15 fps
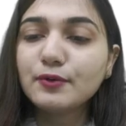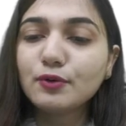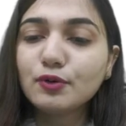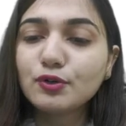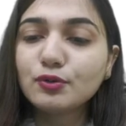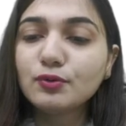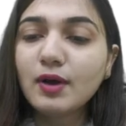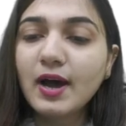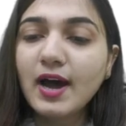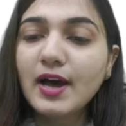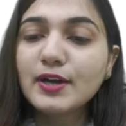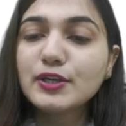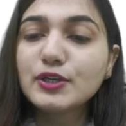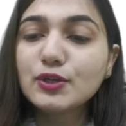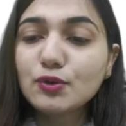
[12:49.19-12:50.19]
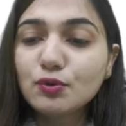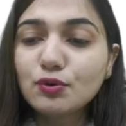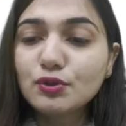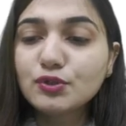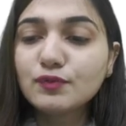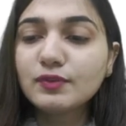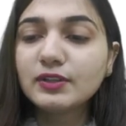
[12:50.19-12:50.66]
O2 are
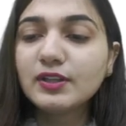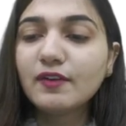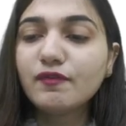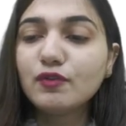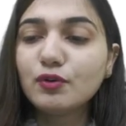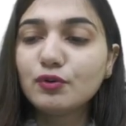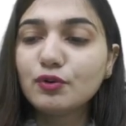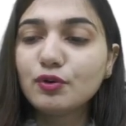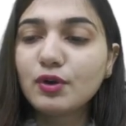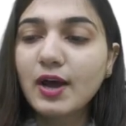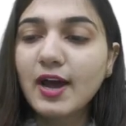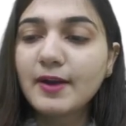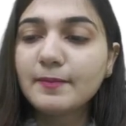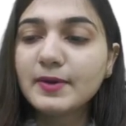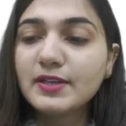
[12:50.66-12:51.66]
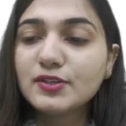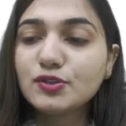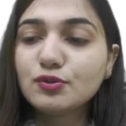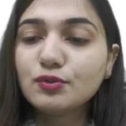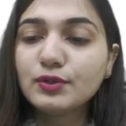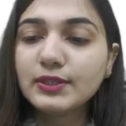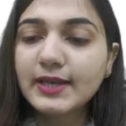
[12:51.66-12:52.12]
used with the
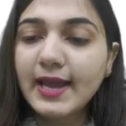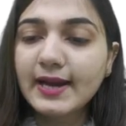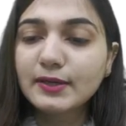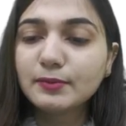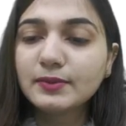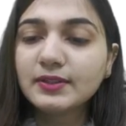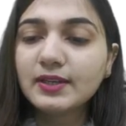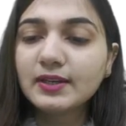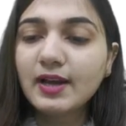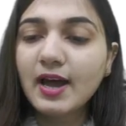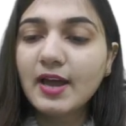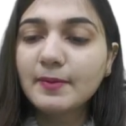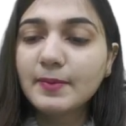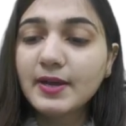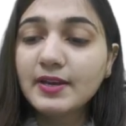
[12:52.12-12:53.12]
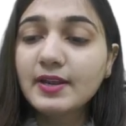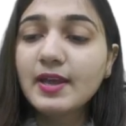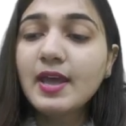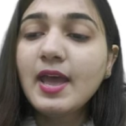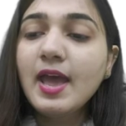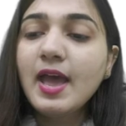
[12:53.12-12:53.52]
fluorocarbons to react with the carbon